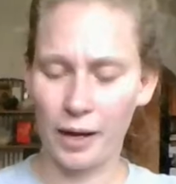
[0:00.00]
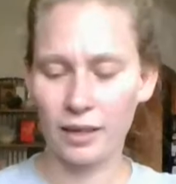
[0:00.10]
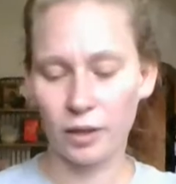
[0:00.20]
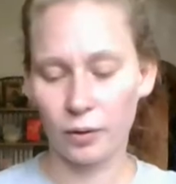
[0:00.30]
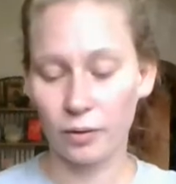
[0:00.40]

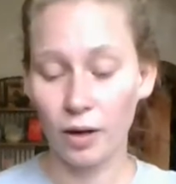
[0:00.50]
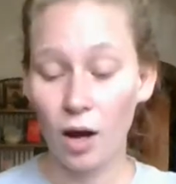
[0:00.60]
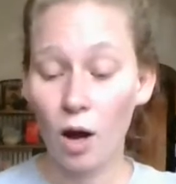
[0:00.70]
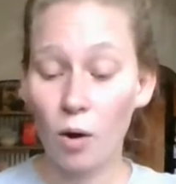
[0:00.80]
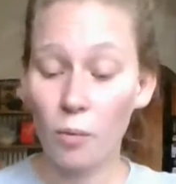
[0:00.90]
black cloak,
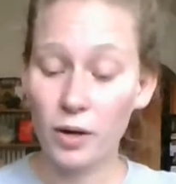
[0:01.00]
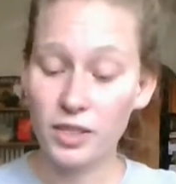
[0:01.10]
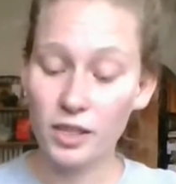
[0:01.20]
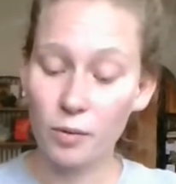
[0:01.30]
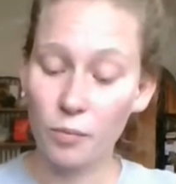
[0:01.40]

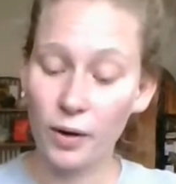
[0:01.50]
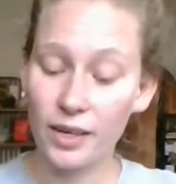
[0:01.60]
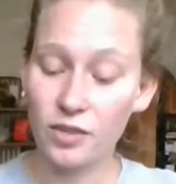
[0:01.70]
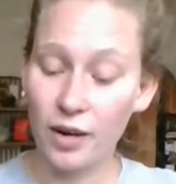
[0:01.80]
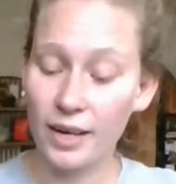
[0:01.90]
watching them
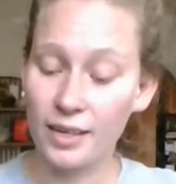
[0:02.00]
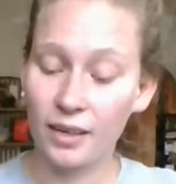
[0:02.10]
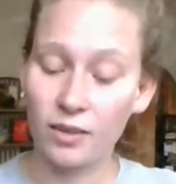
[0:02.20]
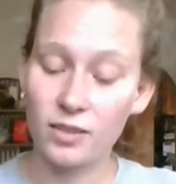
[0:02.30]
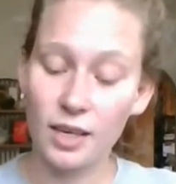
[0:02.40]
weigh dried
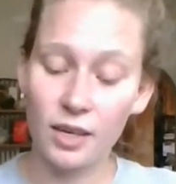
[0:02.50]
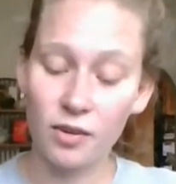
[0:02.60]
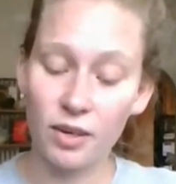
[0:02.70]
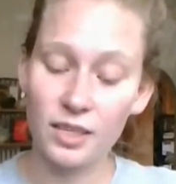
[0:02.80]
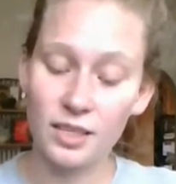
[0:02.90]
nettles
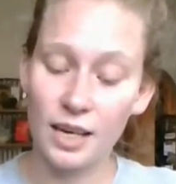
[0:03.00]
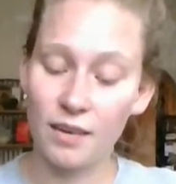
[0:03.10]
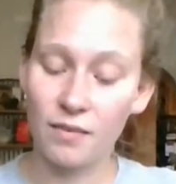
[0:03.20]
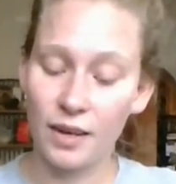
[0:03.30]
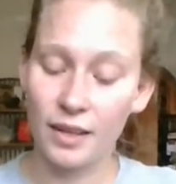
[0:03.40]
and crush
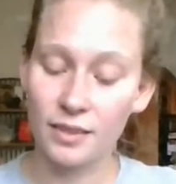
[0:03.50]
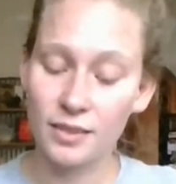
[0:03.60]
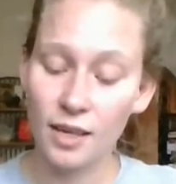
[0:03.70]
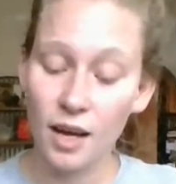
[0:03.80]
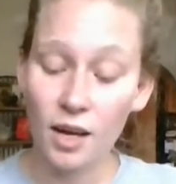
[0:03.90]
snake fangs,
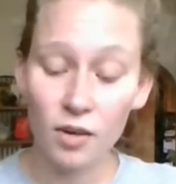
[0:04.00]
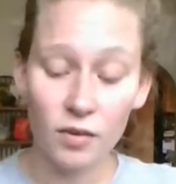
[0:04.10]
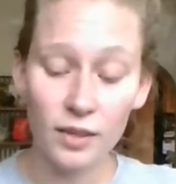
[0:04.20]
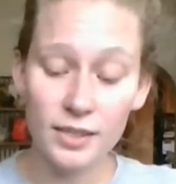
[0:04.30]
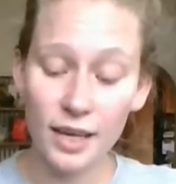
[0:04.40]

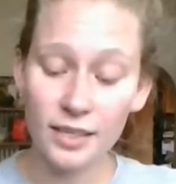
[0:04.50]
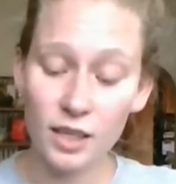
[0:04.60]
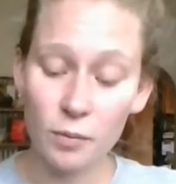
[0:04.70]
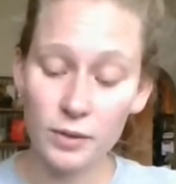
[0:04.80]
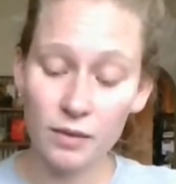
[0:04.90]

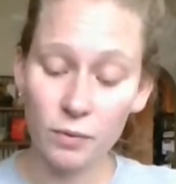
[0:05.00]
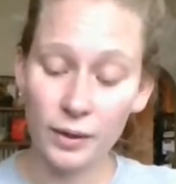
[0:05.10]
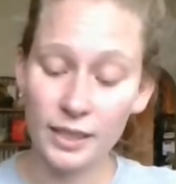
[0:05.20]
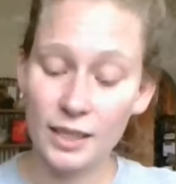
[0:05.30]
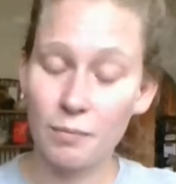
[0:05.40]
criticizing almost
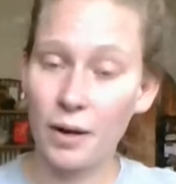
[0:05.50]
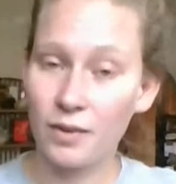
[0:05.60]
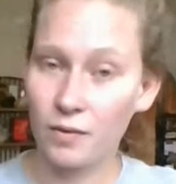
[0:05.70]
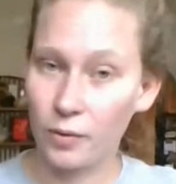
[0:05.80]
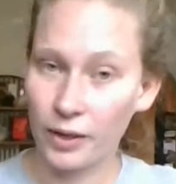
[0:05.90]
everyone except
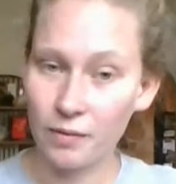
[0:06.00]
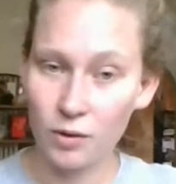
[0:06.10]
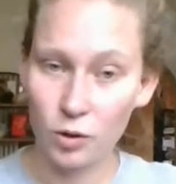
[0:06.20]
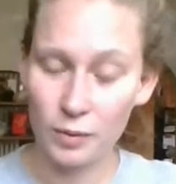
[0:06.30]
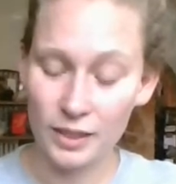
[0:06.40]
Malfoy,
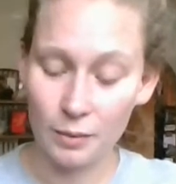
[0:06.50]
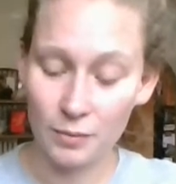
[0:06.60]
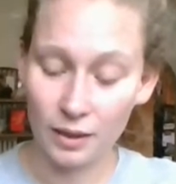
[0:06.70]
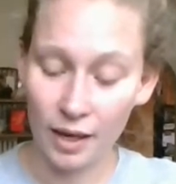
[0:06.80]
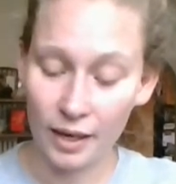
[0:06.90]
whom he
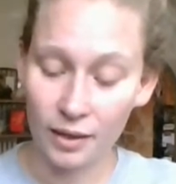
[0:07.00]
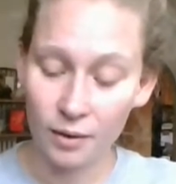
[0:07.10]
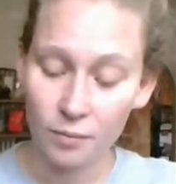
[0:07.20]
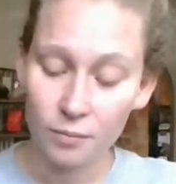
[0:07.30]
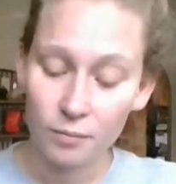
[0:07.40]
seemed to like.
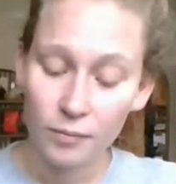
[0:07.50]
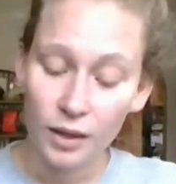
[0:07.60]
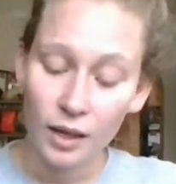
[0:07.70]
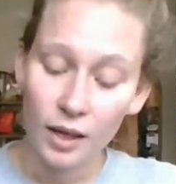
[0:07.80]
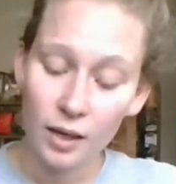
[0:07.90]

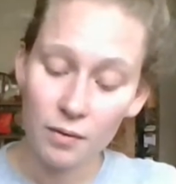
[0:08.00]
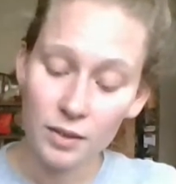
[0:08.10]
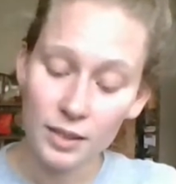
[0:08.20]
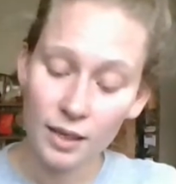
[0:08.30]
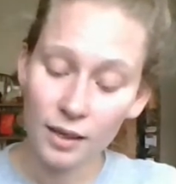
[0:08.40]
He
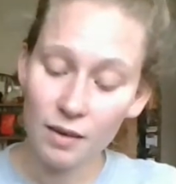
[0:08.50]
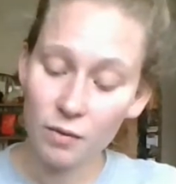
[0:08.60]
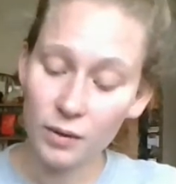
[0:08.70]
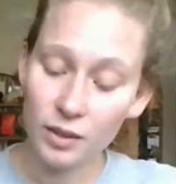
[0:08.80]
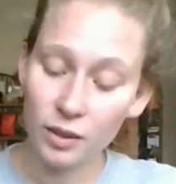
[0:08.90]
was just telling
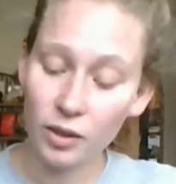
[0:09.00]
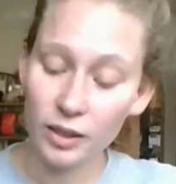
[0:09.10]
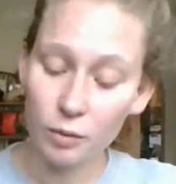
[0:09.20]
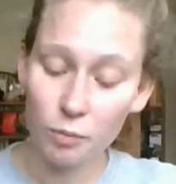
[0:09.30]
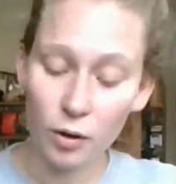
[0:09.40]
everyone to
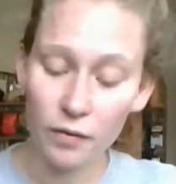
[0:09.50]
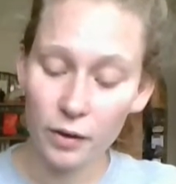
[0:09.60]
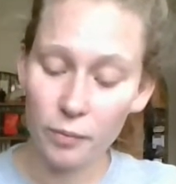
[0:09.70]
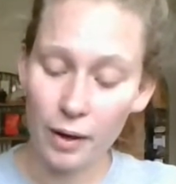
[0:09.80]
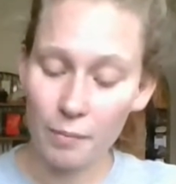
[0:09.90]
look at the
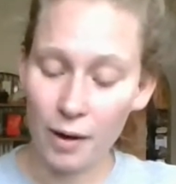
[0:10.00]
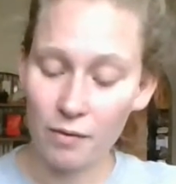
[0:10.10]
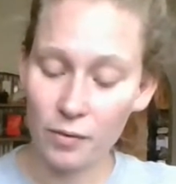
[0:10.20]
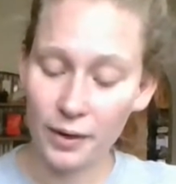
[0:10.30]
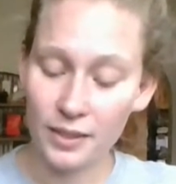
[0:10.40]
perfect way
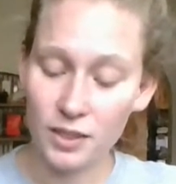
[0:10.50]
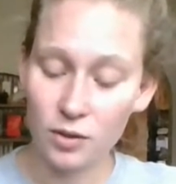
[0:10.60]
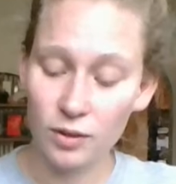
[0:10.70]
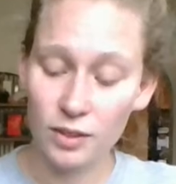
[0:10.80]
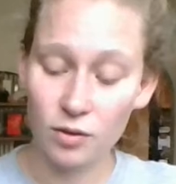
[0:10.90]
Malfoy had
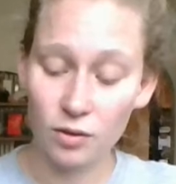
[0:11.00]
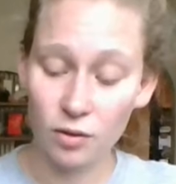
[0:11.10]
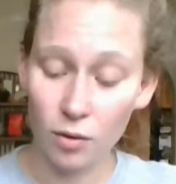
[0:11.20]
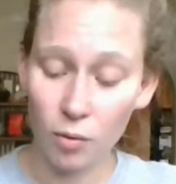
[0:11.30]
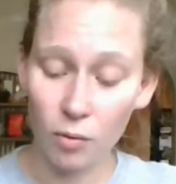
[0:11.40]
stewed
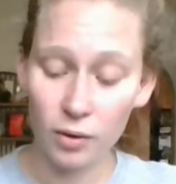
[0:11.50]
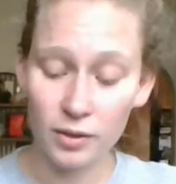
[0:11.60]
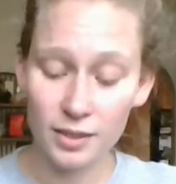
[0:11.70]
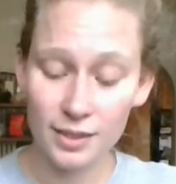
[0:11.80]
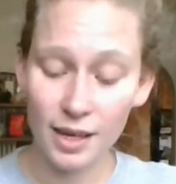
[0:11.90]
his
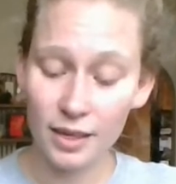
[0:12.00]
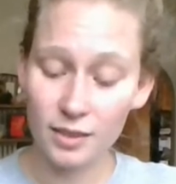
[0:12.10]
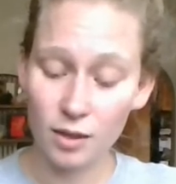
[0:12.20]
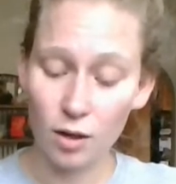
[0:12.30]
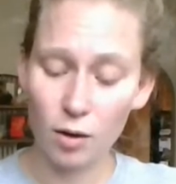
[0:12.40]
horned
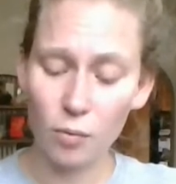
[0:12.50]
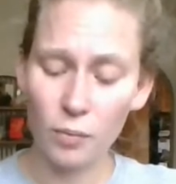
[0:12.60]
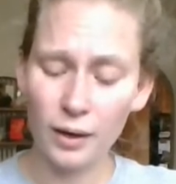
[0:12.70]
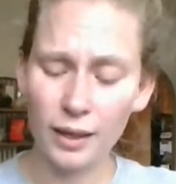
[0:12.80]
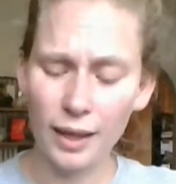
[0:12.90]
slugs
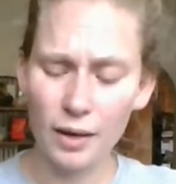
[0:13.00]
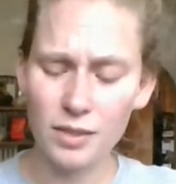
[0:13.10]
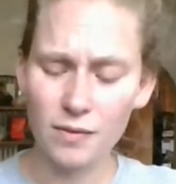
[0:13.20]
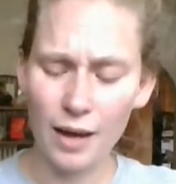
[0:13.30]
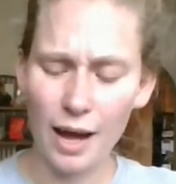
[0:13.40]
when
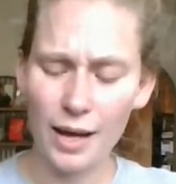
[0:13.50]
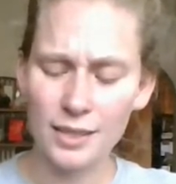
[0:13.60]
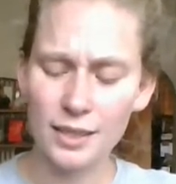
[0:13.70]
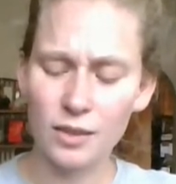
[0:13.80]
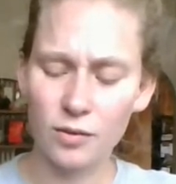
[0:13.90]
clouds of
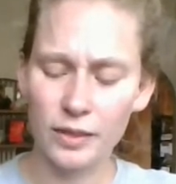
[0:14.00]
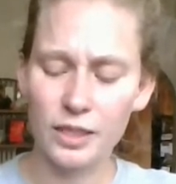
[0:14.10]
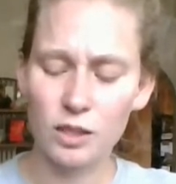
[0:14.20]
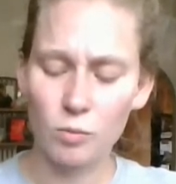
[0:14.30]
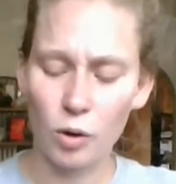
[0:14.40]
acid
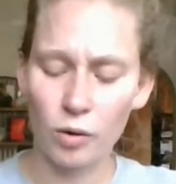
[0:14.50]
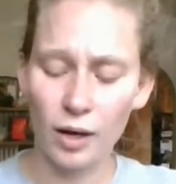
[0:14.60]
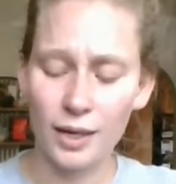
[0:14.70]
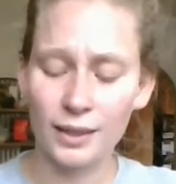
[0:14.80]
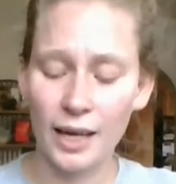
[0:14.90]
green
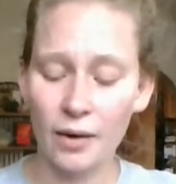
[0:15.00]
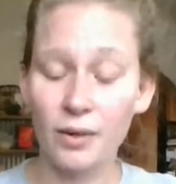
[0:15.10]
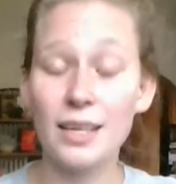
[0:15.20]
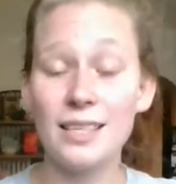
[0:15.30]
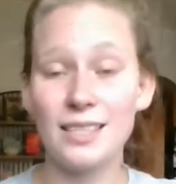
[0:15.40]
smoke and a
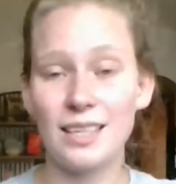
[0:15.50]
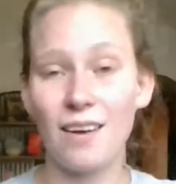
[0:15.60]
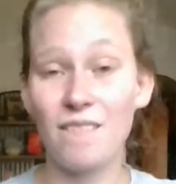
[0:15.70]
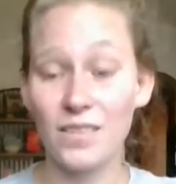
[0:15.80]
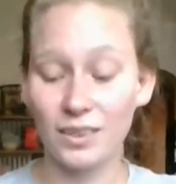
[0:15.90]
loud
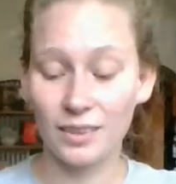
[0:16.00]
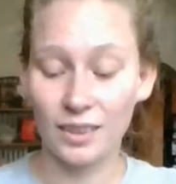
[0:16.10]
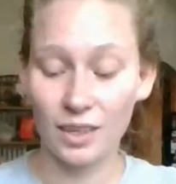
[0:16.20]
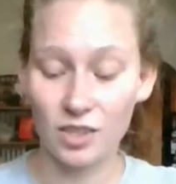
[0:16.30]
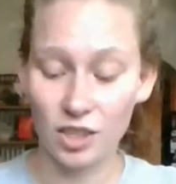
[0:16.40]
hissing filled
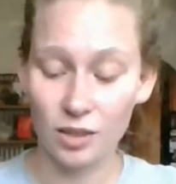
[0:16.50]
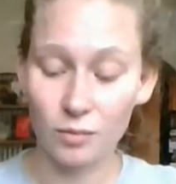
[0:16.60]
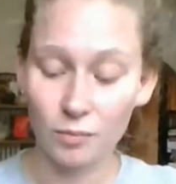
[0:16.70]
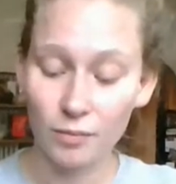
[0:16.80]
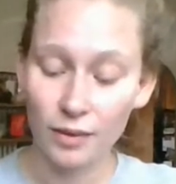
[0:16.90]
the dungeon.